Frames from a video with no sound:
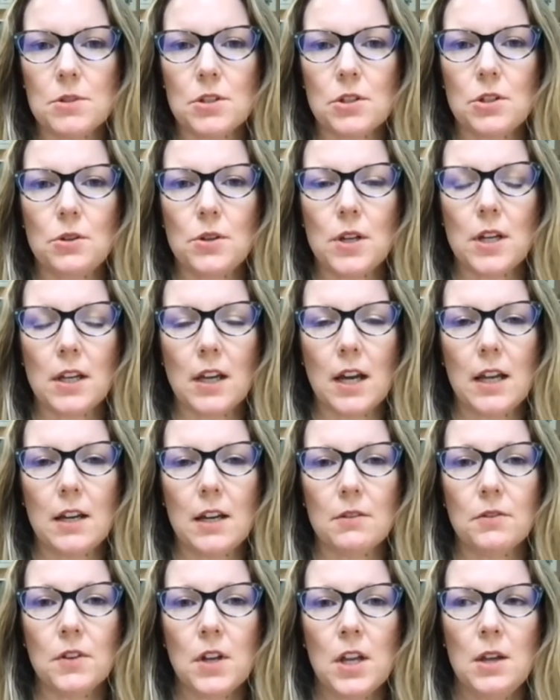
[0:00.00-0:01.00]
So you can kind
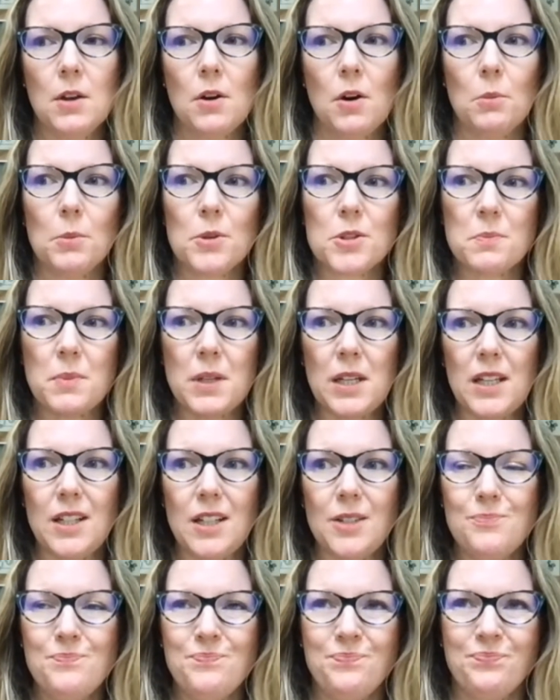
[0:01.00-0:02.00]
of almost be